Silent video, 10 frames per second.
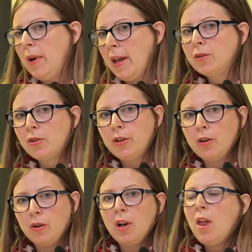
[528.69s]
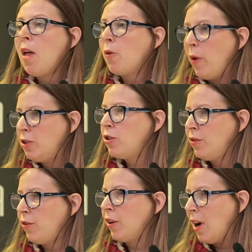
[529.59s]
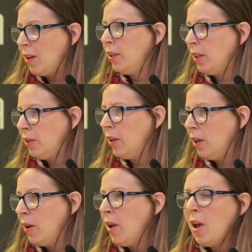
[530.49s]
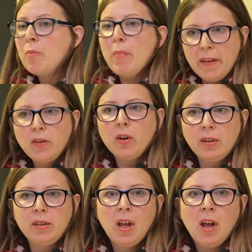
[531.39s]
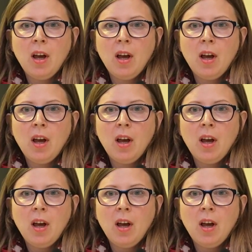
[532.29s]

answer your questions regarding the method,